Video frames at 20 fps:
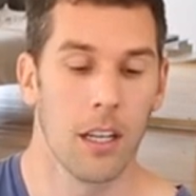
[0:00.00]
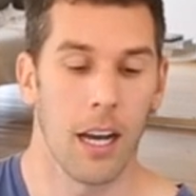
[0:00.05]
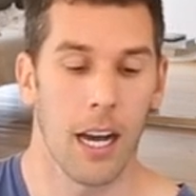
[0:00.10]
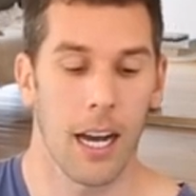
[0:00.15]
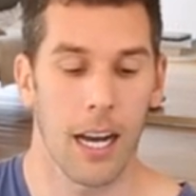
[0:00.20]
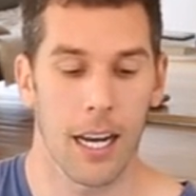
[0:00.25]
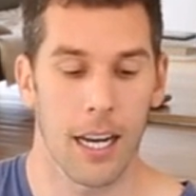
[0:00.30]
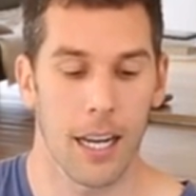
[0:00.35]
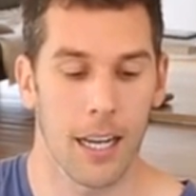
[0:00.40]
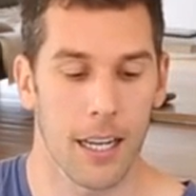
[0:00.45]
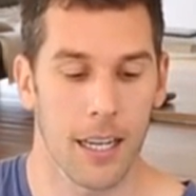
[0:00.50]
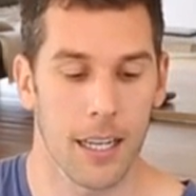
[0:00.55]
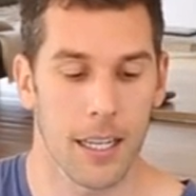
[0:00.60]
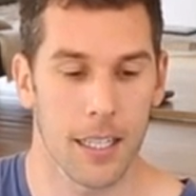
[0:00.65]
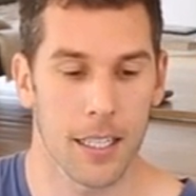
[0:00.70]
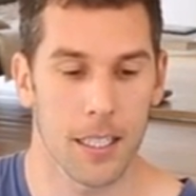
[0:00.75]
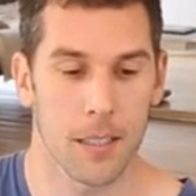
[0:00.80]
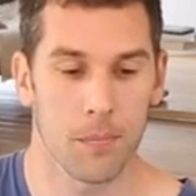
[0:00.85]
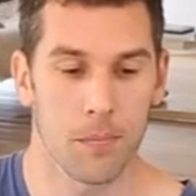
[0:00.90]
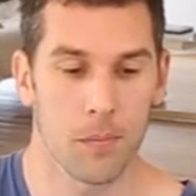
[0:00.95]

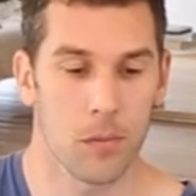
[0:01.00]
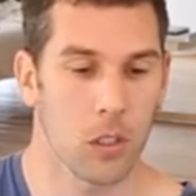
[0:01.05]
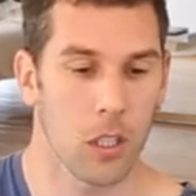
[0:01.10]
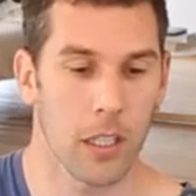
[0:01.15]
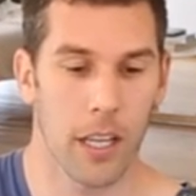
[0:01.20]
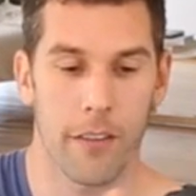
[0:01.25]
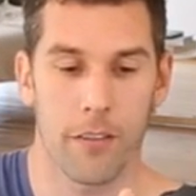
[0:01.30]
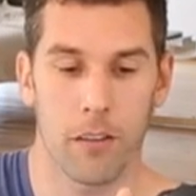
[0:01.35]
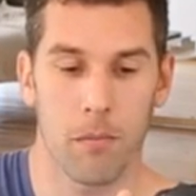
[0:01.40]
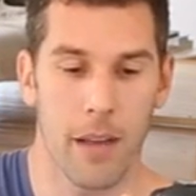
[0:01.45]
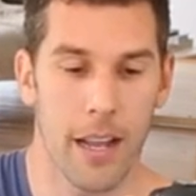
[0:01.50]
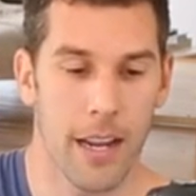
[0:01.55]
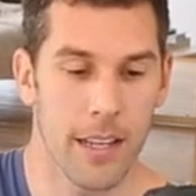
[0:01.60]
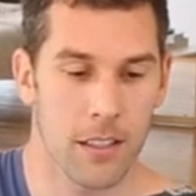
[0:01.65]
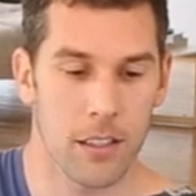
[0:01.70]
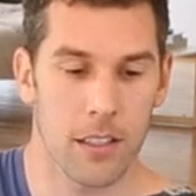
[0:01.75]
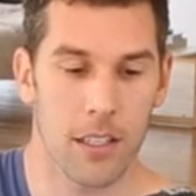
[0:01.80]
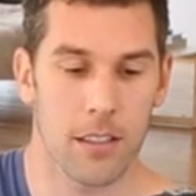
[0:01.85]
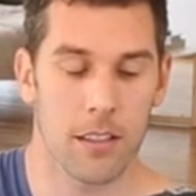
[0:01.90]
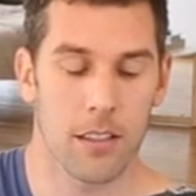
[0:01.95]
So yeah, for me
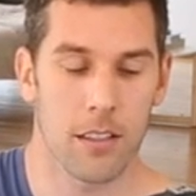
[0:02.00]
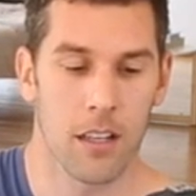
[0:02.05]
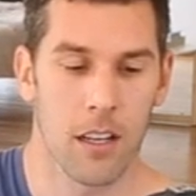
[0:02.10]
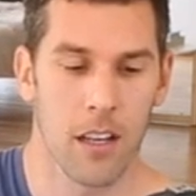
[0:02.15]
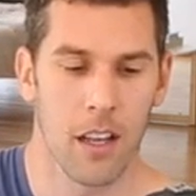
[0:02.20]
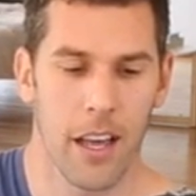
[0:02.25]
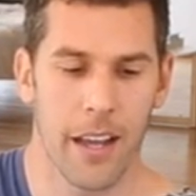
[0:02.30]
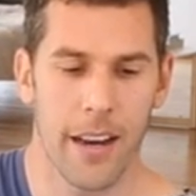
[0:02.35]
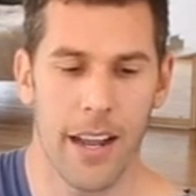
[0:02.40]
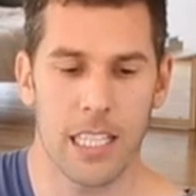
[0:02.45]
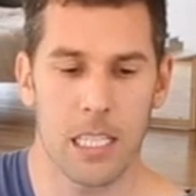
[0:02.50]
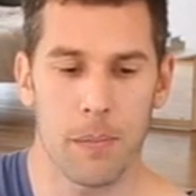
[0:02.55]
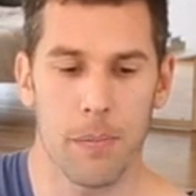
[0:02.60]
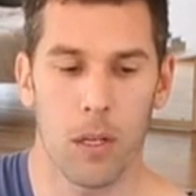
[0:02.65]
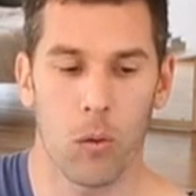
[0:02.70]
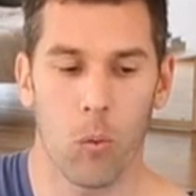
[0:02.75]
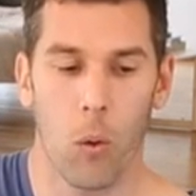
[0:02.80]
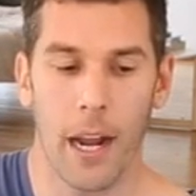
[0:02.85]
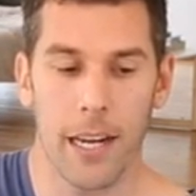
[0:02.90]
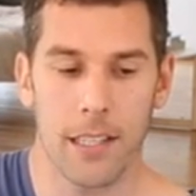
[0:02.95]
it adds a
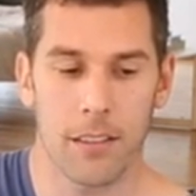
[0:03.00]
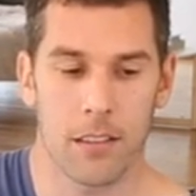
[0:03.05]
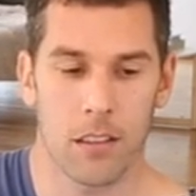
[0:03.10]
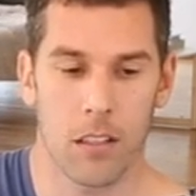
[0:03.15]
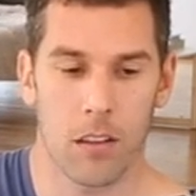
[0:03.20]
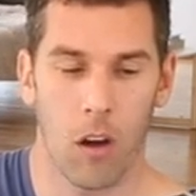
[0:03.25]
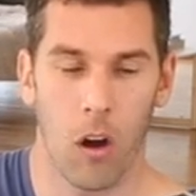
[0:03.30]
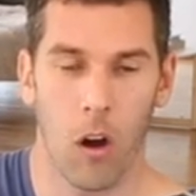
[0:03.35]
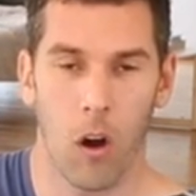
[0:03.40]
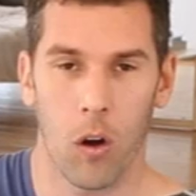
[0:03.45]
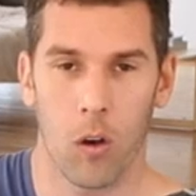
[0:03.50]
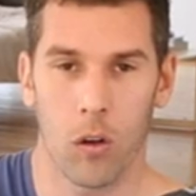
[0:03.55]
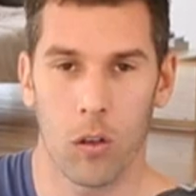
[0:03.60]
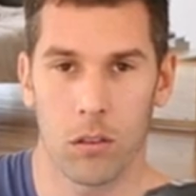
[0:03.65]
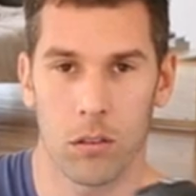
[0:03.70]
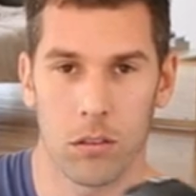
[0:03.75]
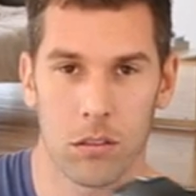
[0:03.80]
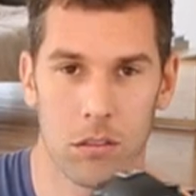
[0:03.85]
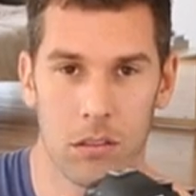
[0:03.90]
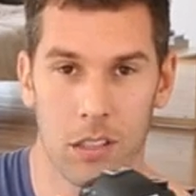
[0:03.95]
bit of weight to the
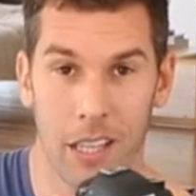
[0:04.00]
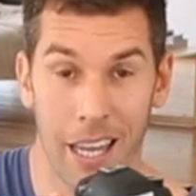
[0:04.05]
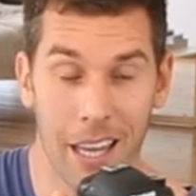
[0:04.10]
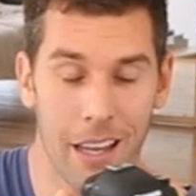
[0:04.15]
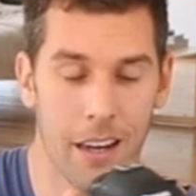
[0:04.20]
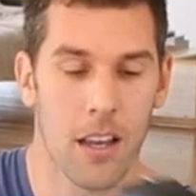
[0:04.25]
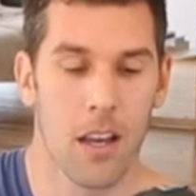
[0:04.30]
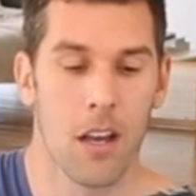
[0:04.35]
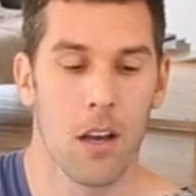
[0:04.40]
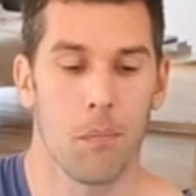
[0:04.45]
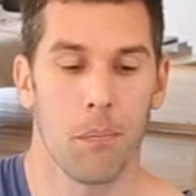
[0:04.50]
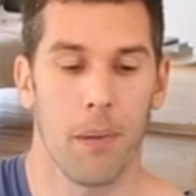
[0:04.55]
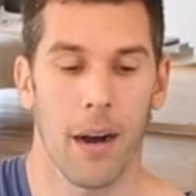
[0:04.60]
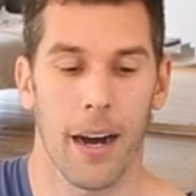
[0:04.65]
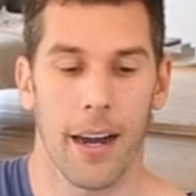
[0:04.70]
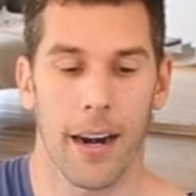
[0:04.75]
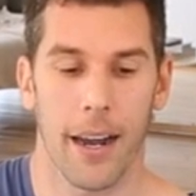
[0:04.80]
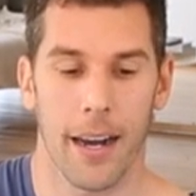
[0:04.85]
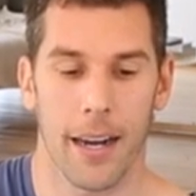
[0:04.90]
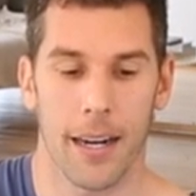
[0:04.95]
whole kit,
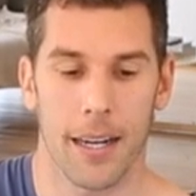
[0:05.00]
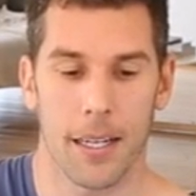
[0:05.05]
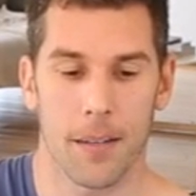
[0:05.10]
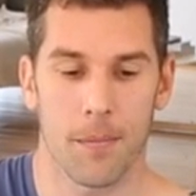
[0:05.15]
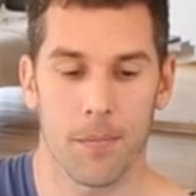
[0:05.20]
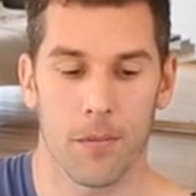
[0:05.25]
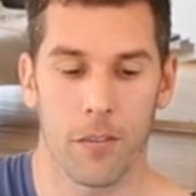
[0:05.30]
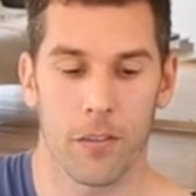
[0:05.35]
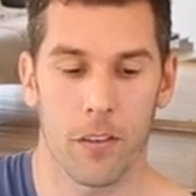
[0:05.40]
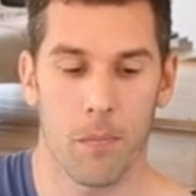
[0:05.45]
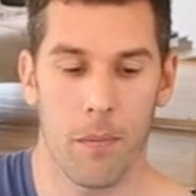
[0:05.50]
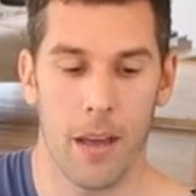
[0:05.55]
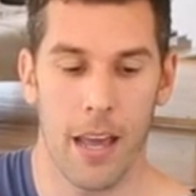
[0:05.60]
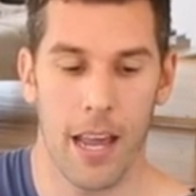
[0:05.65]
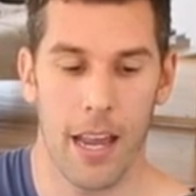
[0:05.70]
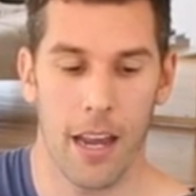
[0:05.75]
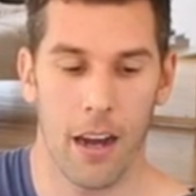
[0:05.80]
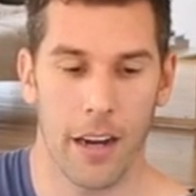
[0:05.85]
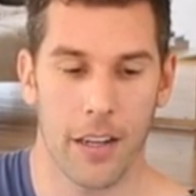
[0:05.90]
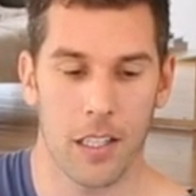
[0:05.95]
but for
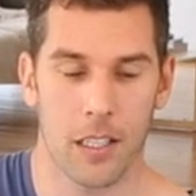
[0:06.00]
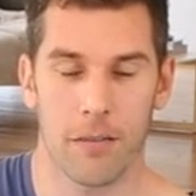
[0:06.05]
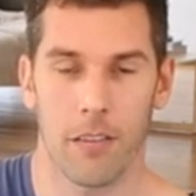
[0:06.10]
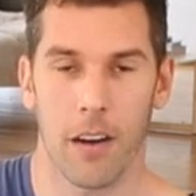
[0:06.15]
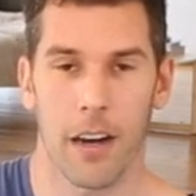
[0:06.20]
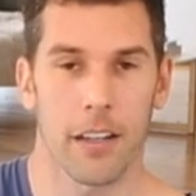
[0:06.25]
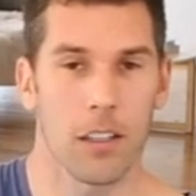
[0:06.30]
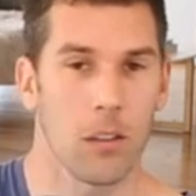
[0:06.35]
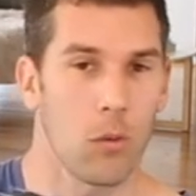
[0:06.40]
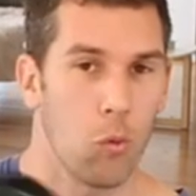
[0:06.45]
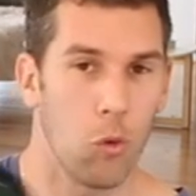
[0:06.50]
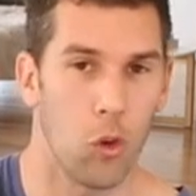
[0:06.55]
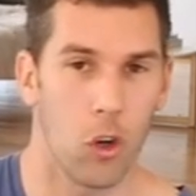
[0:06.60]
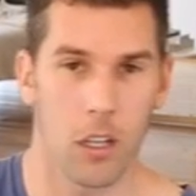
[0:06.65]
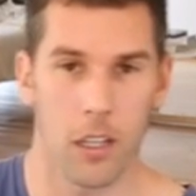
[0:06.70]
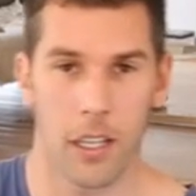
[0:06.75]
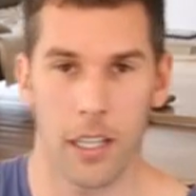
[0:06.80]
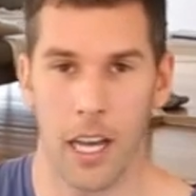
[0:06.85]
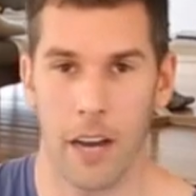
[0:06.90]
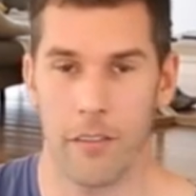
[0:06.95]
me I just find it
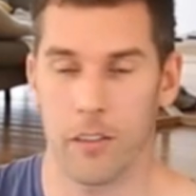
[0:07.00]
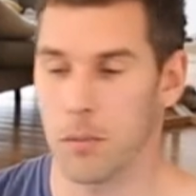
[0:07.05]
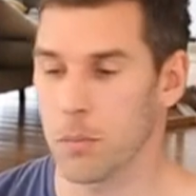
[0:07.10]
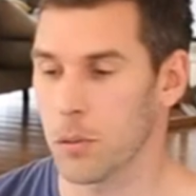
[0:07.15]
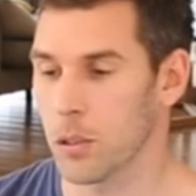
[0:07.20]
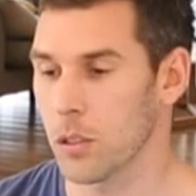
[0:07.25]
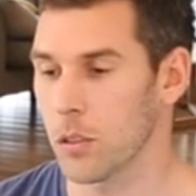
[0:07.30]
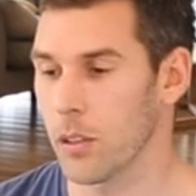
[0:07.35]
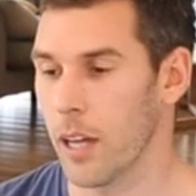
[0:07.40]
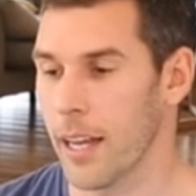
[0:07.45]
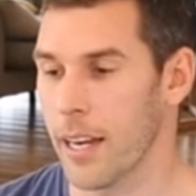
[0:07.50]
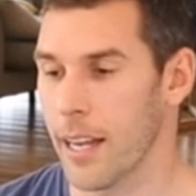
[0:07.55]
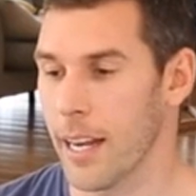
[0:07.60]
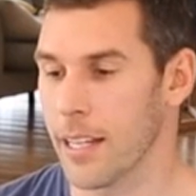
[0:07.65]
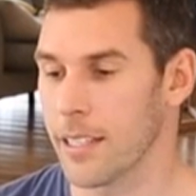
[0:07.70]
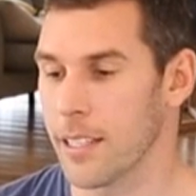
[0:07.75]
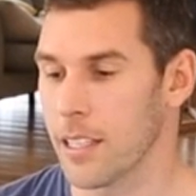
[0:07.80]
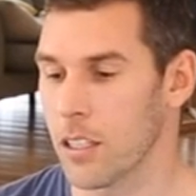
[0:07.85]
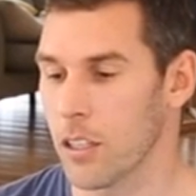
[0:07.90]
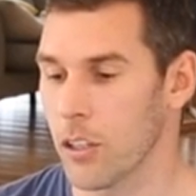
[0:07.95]
really comfortable and
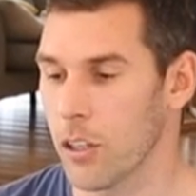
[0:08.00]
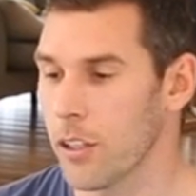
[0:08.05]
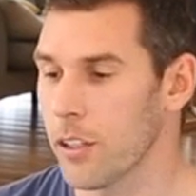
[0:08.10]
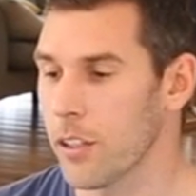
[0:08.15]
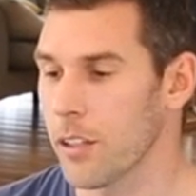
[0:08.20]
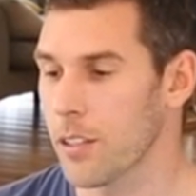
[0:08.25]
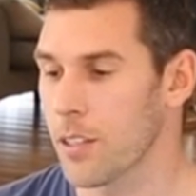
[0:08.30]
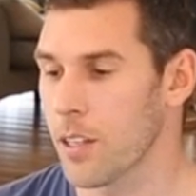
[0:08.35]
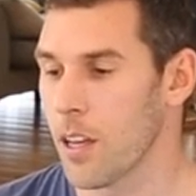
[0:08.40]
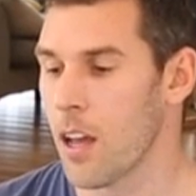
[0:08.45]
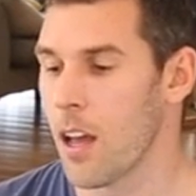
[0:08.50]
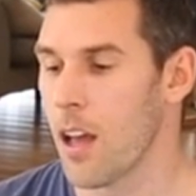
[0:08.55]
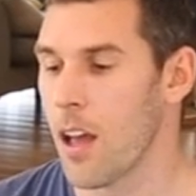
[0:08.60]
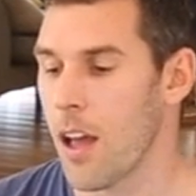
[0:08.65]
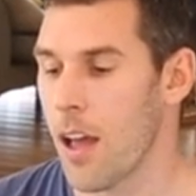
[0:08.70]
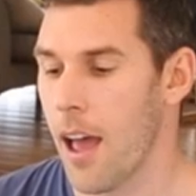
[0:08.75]
easy to use.